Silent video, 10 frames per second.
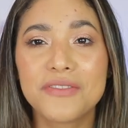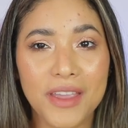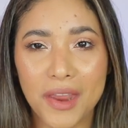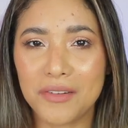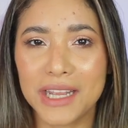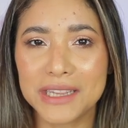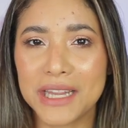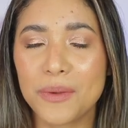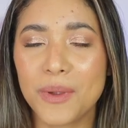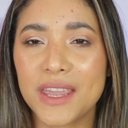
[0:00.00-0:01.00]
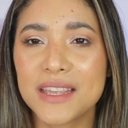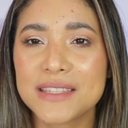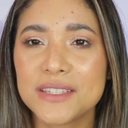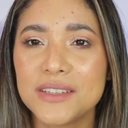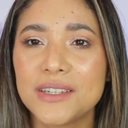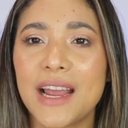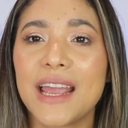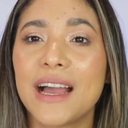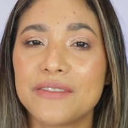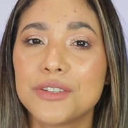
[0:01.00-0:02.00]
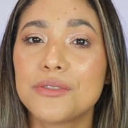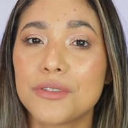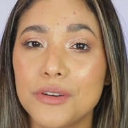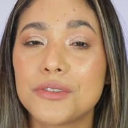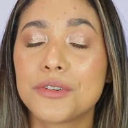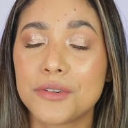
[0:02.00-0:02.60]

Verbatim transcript: very lightweight concealer I have to color